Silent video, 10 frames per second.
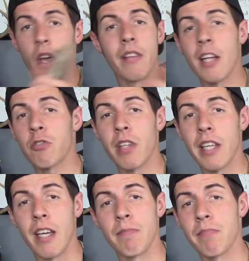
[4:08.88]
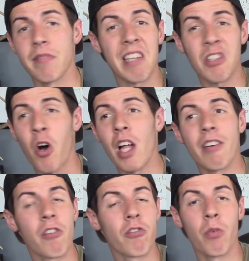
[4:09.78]
And that's really it. That's
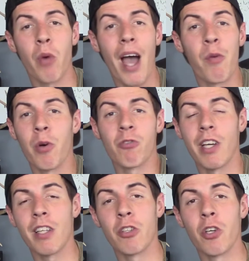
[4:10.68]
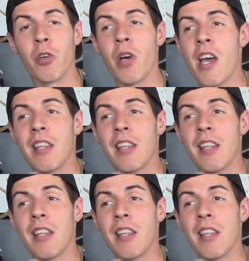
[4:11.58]
all I will really do.